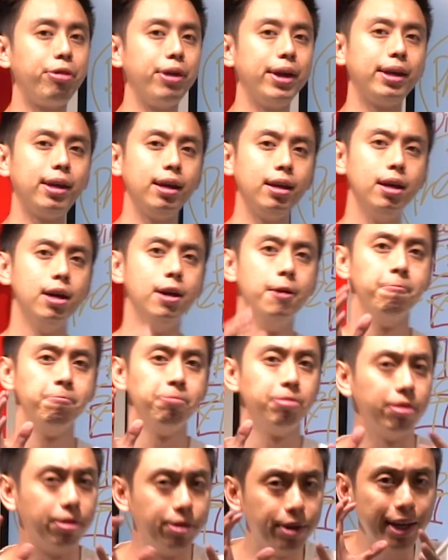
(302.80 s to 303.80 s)
thinking,
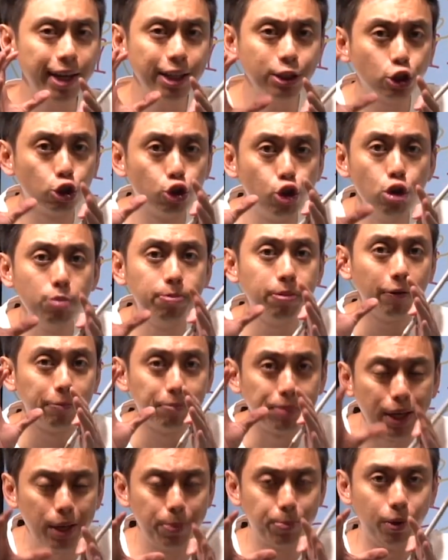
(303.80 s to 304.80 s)
these group of
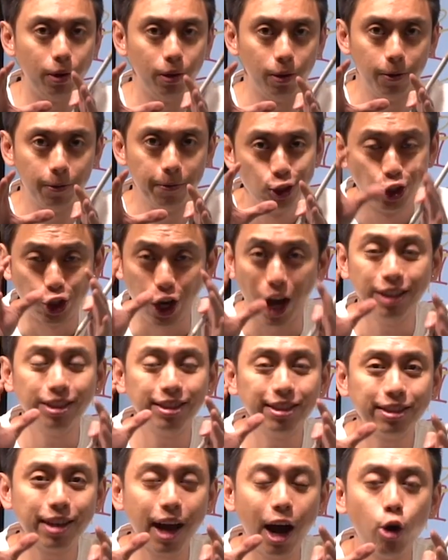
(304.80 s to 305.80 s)
people,
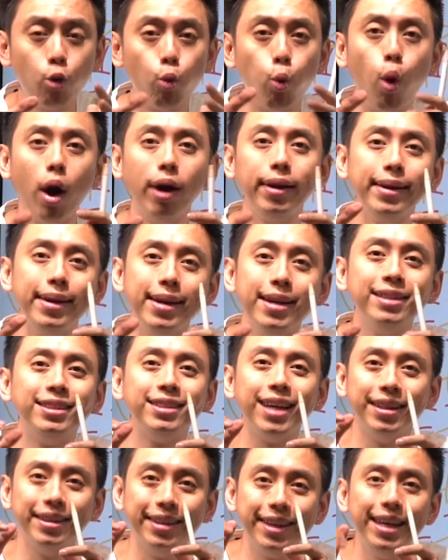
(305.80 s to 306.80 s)
chances are, what
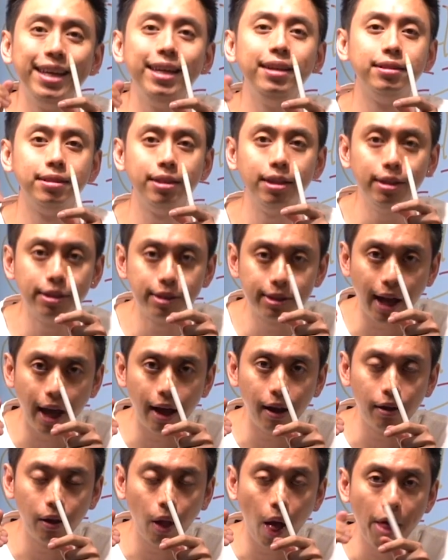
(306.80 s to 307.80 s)
is an easy
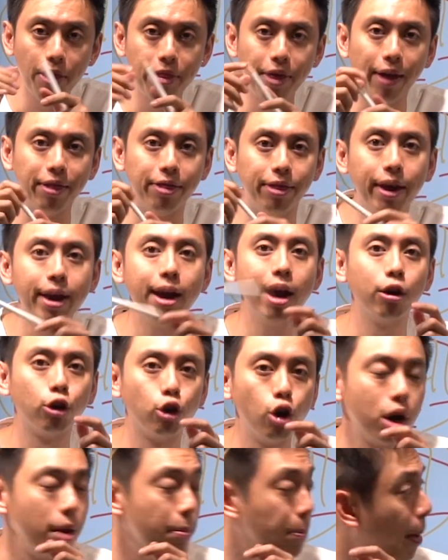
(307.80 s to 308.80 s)
sell that they are
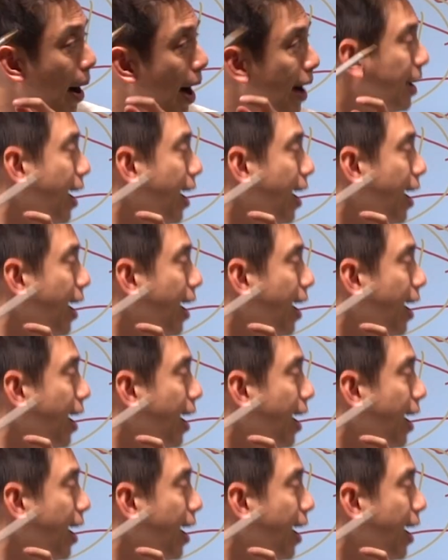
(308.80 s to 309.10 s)
gonna buy